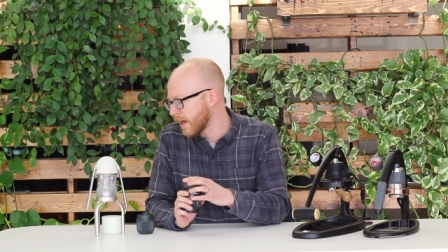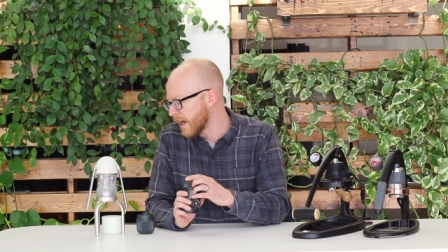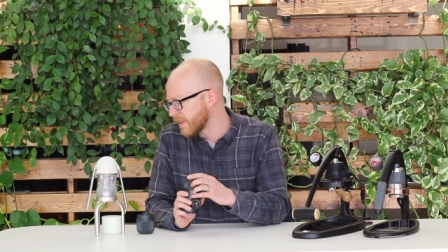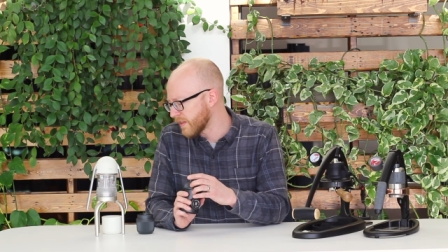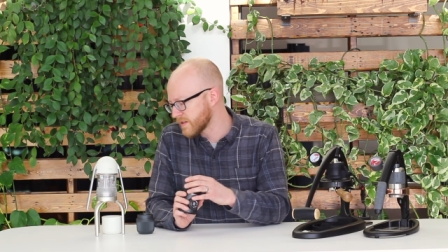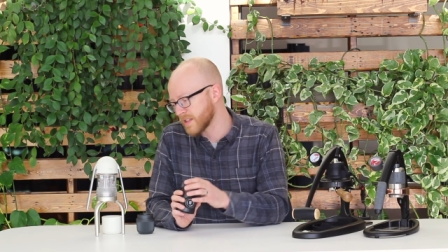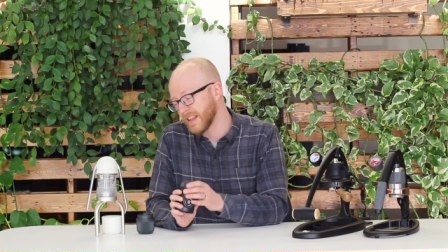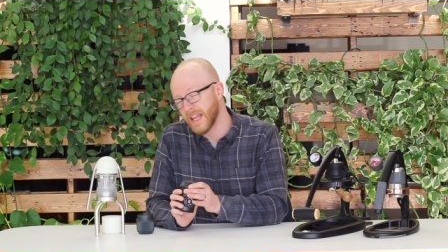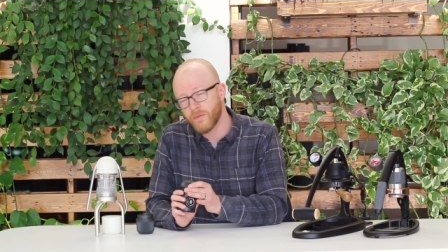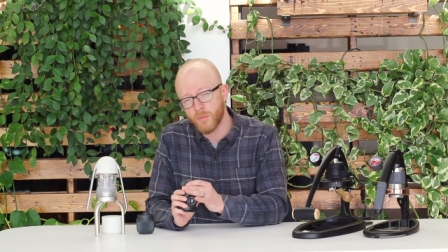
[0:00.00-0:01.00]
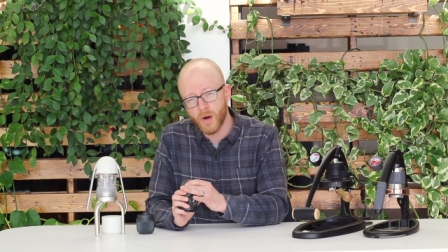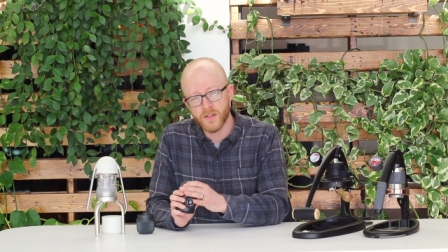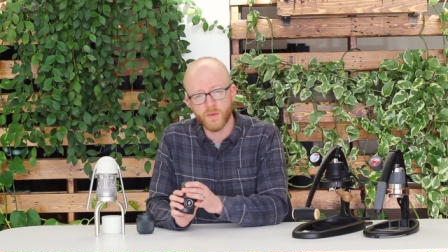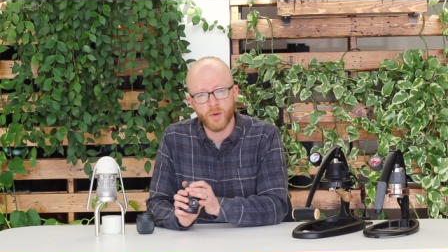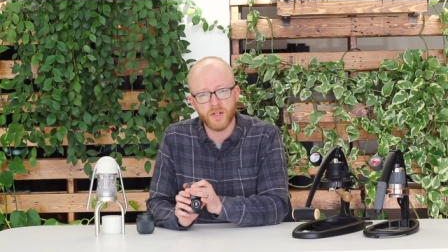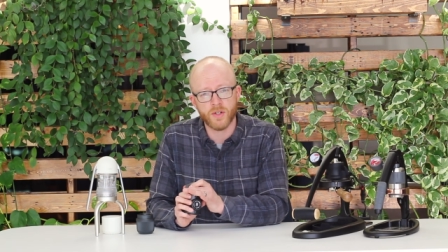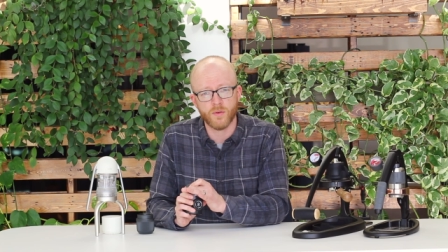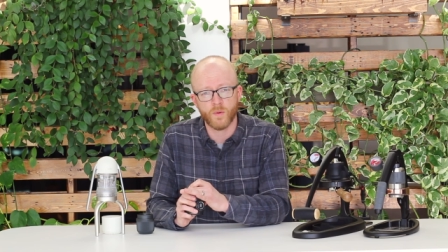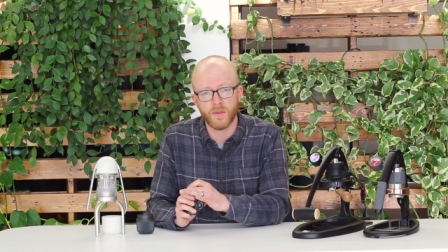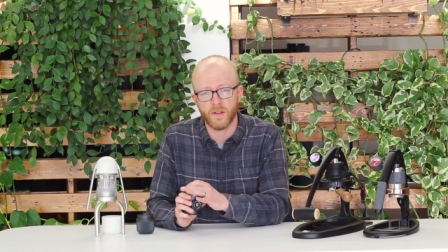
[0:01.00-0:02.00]
Uh, it's 11 bars of pressure
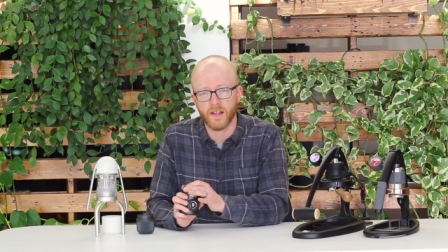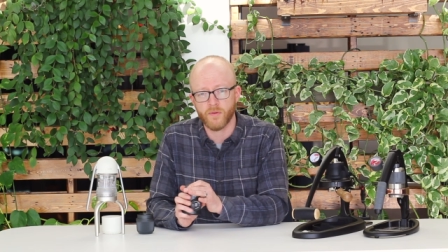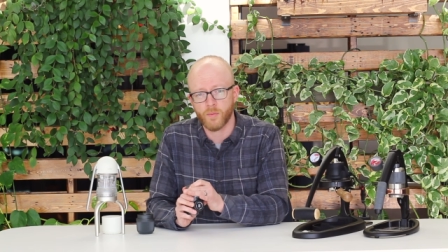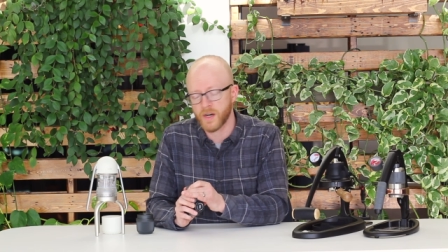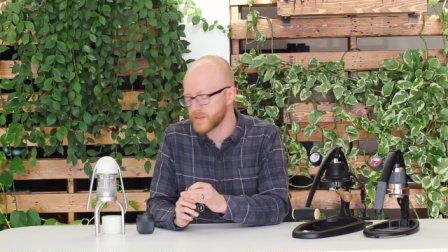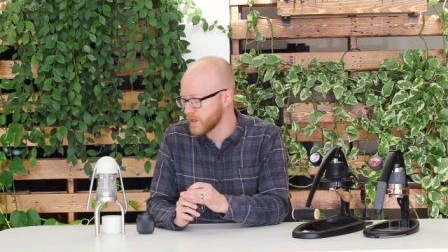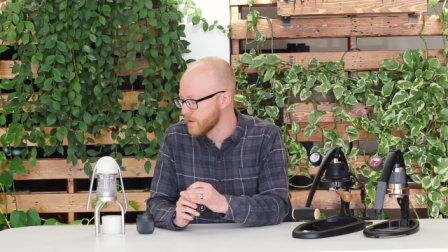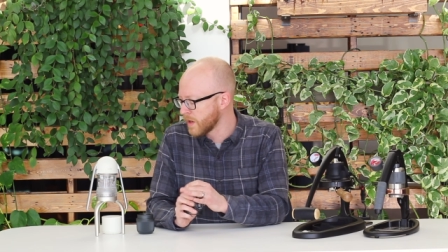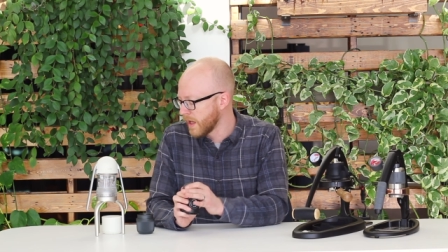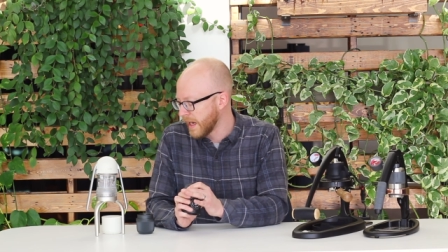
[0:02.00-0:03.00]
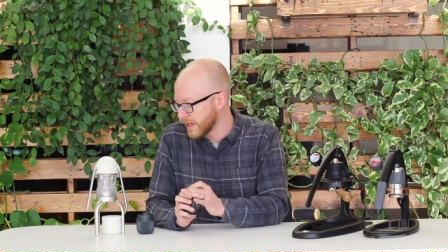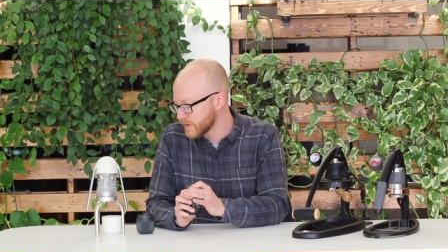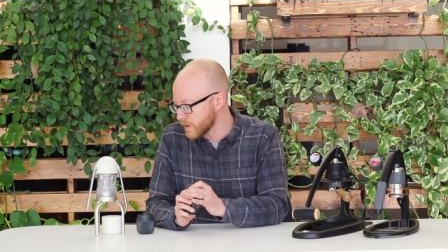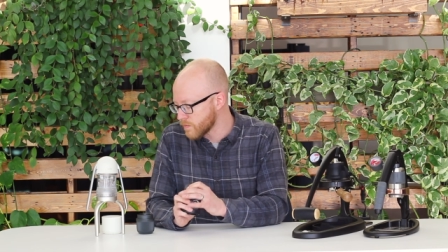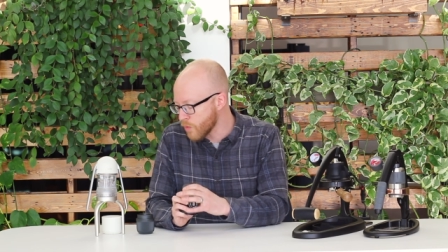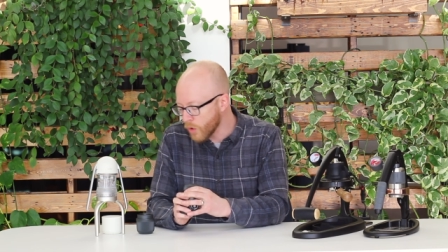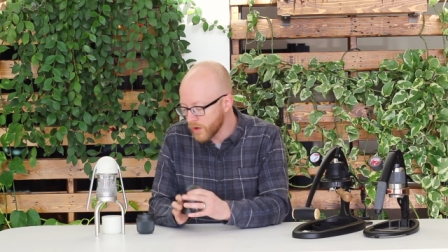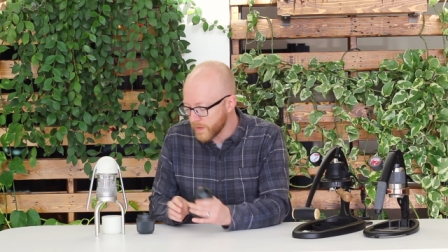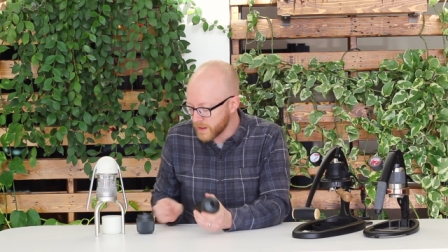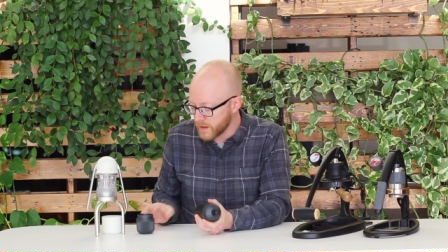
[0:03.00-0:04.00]
with the Leverpresso. And so
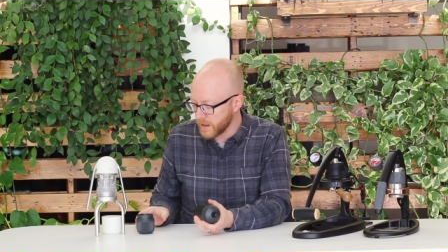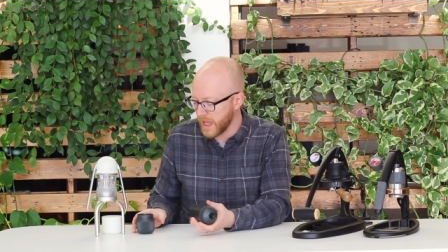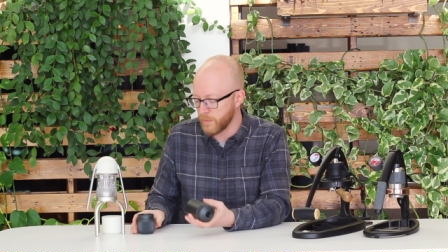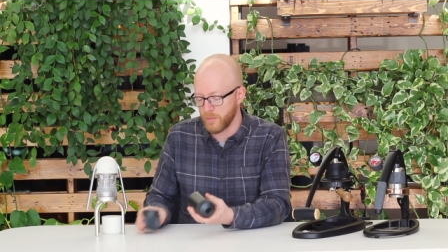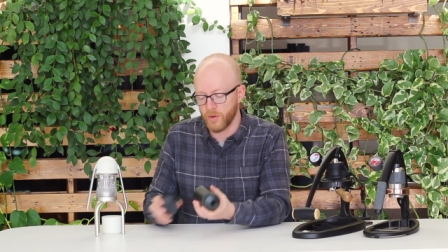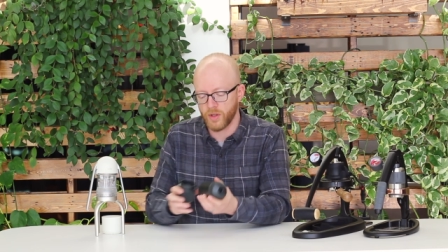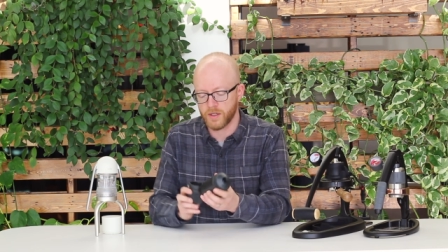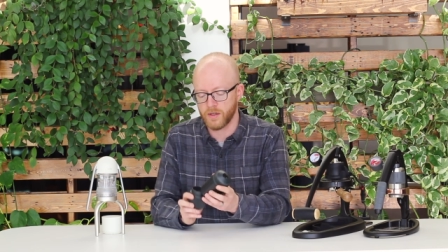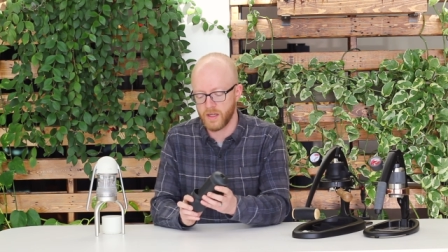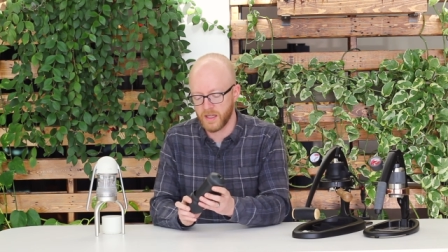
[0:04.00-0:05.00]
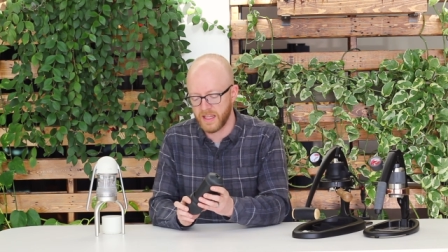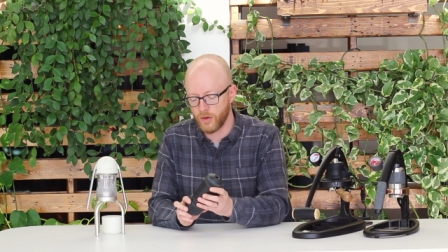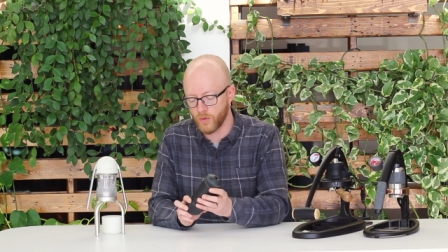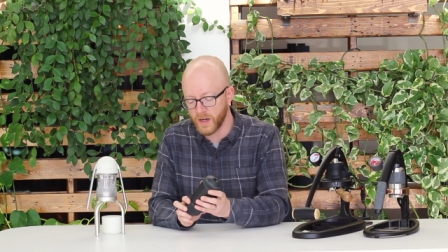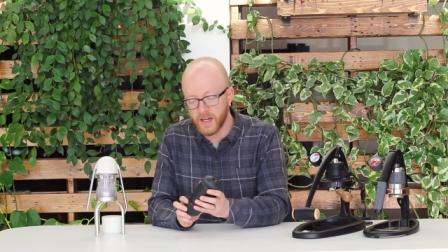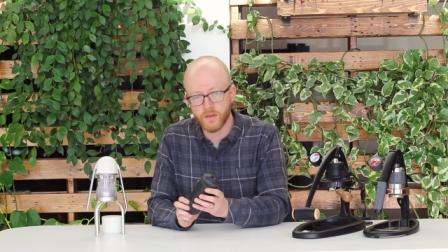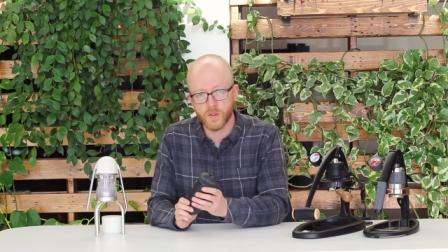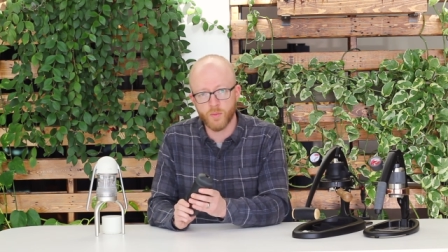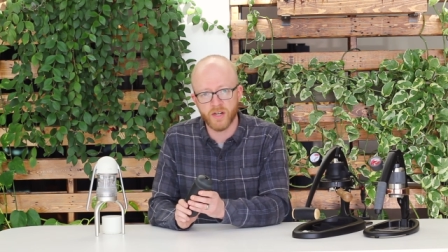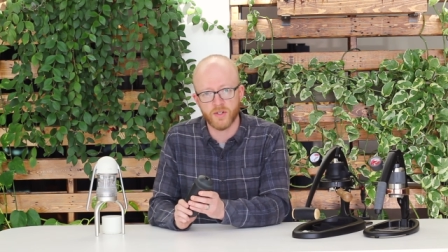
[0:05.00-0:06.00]
more than capable in creating
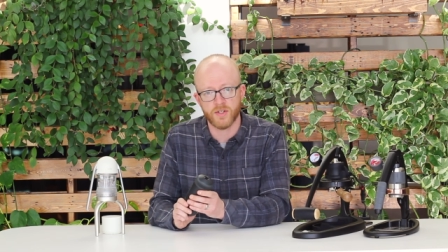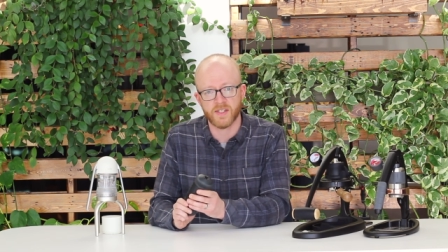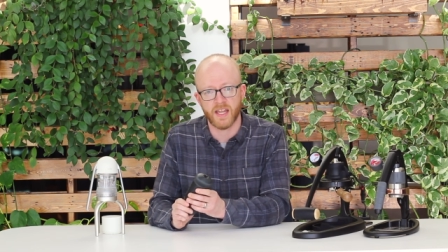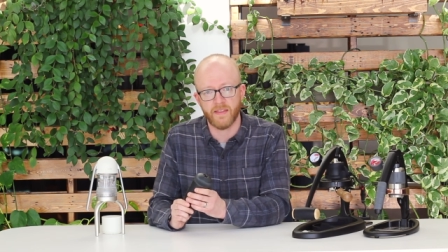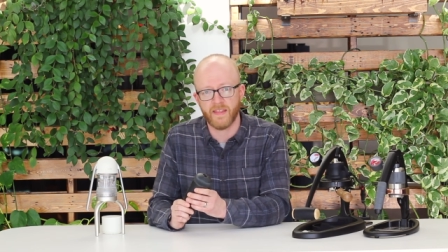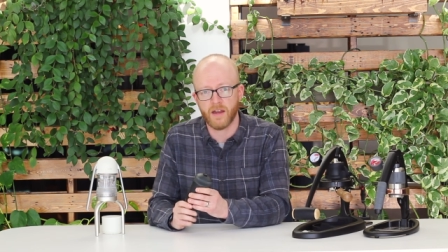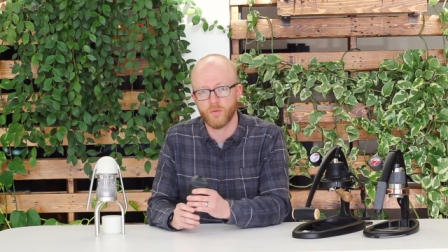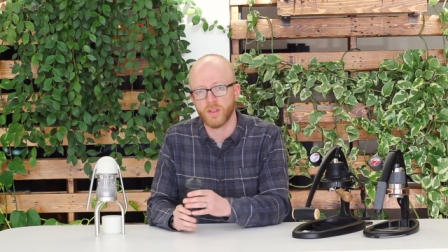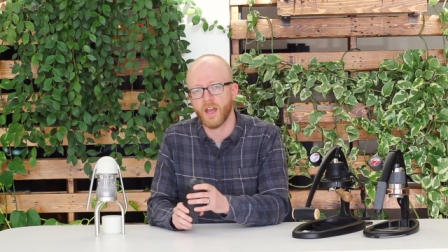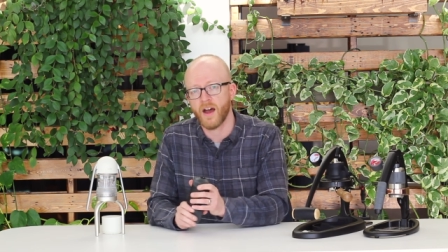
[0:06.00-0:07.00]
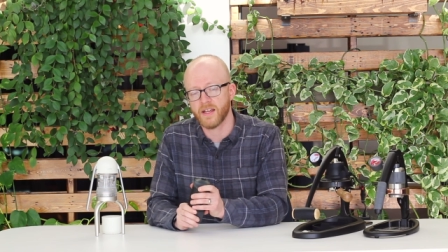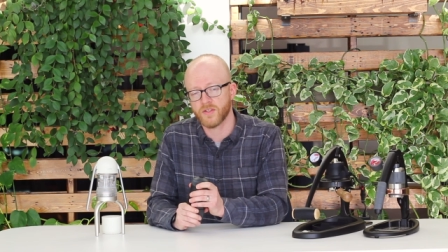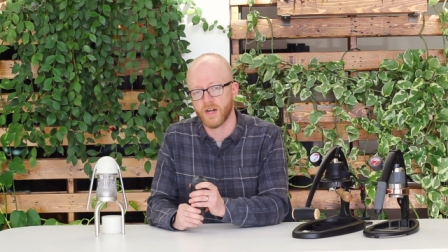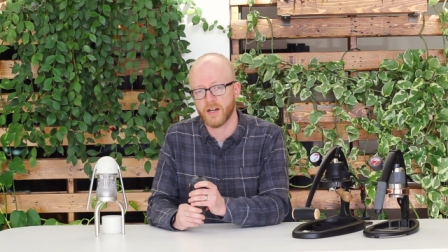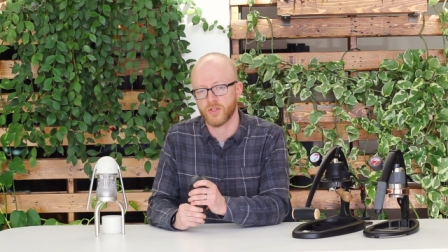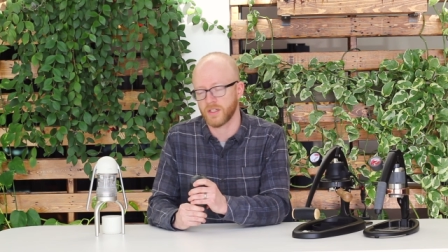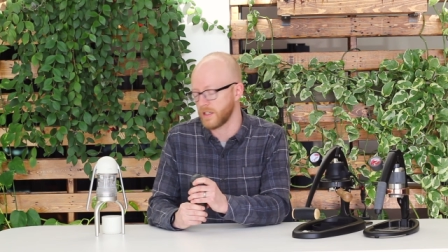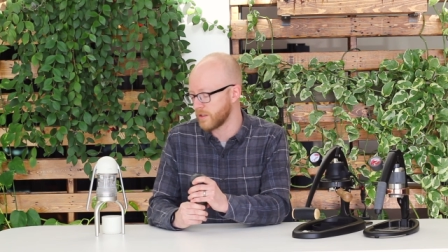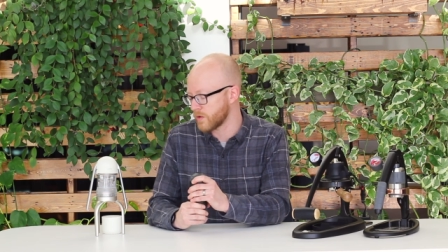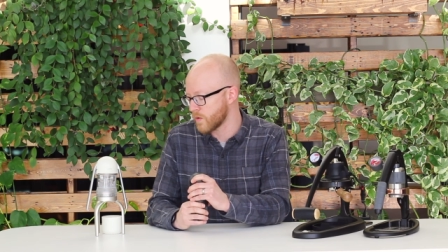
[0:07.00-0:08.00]
those pressures to get that really high extraction
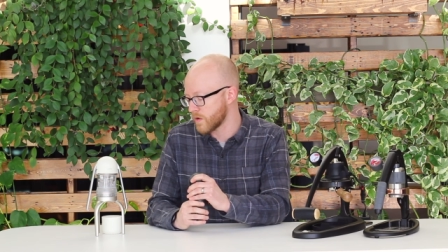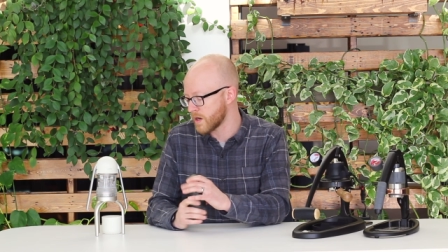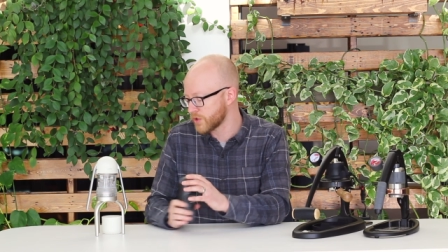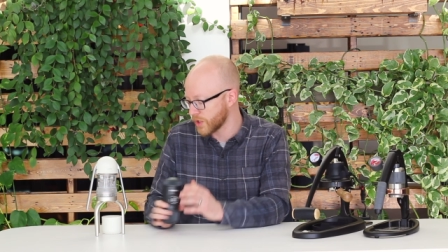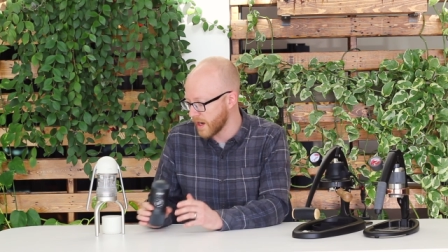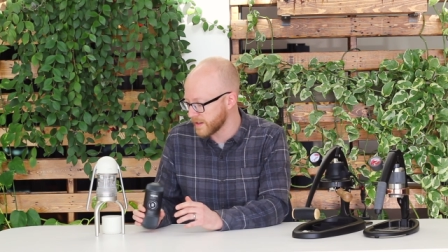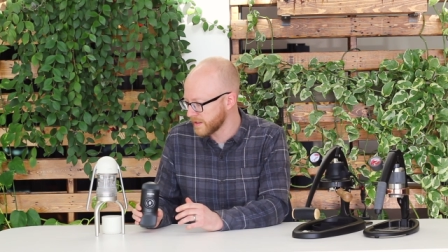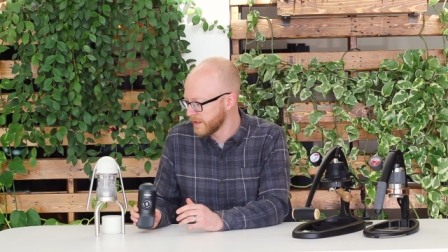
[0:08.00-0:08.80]
in your shot.